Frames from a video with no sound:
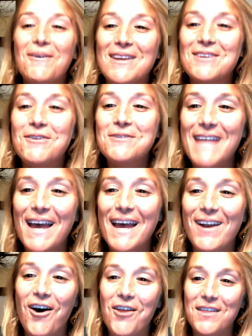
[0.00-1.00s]
when you
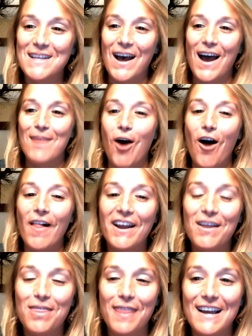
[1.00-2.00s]
said all the time, all
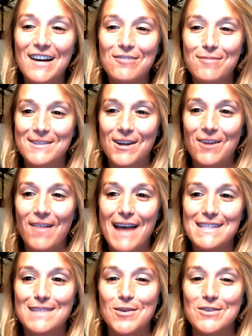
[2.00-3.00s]
I could think of was our
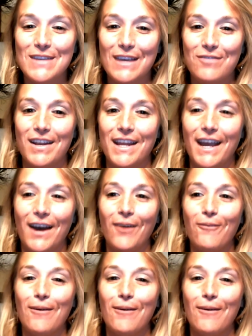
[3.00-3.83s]
last music video